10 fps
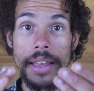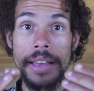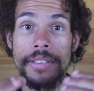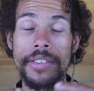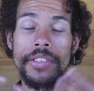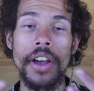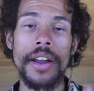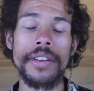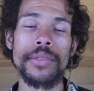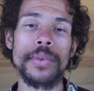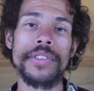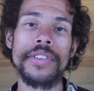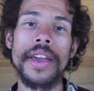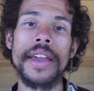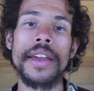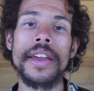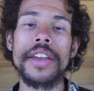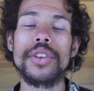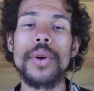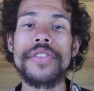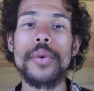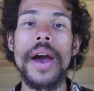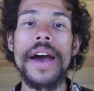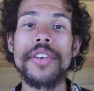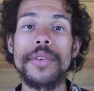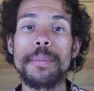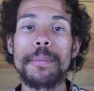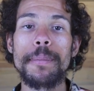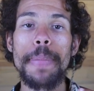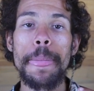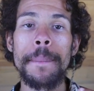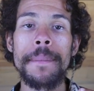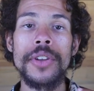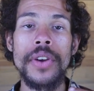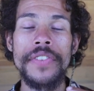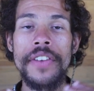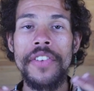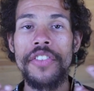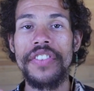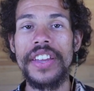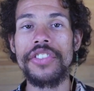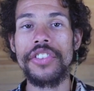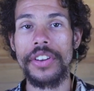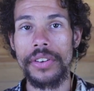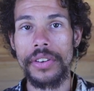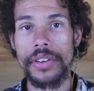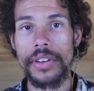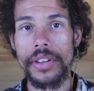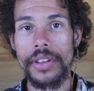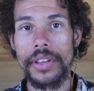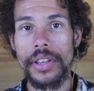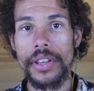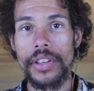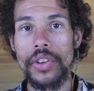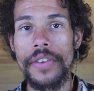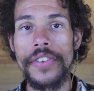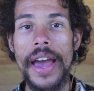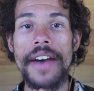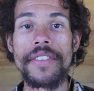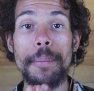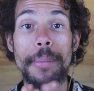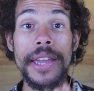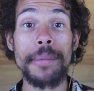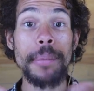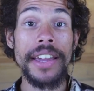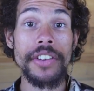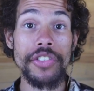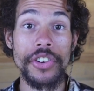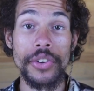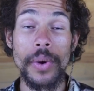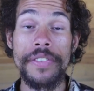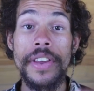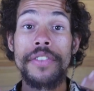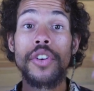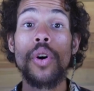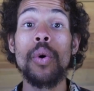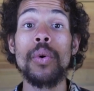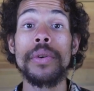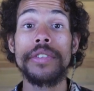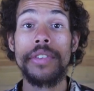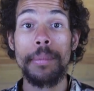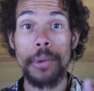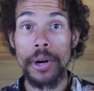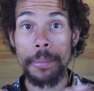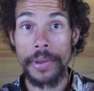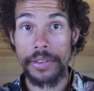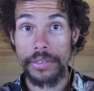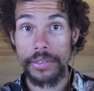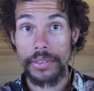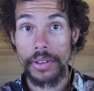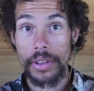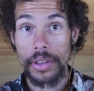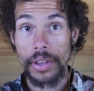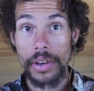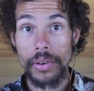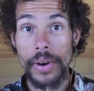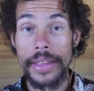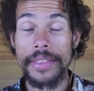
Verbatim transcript: As this goddess would say, you have to have a you have to have a vision. You have to have a big picture. You have to have goals, a purpose. Right?